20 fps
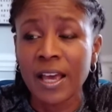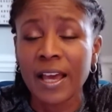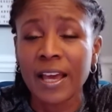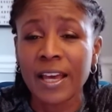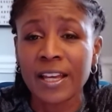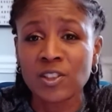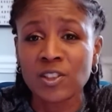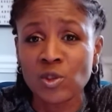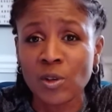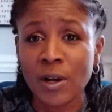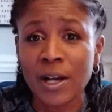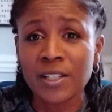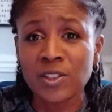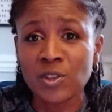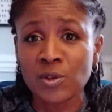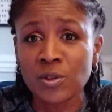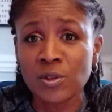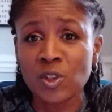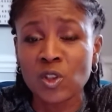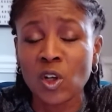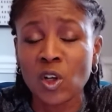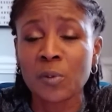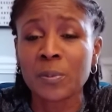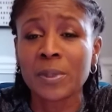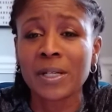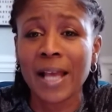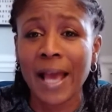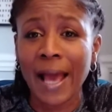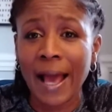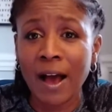and trying to
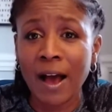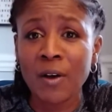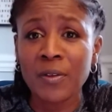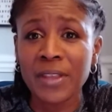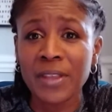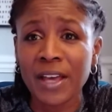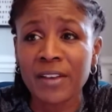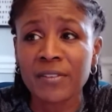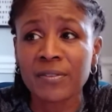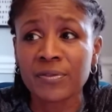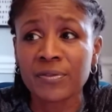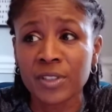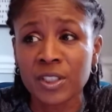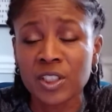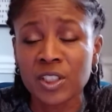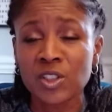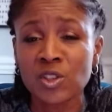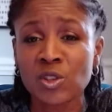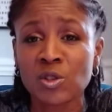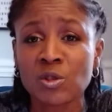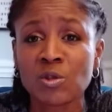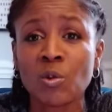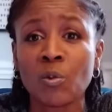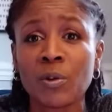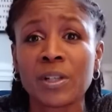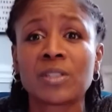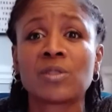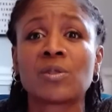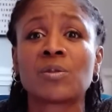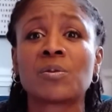determine how that footage is
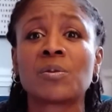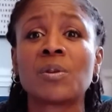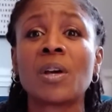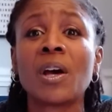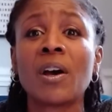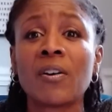going to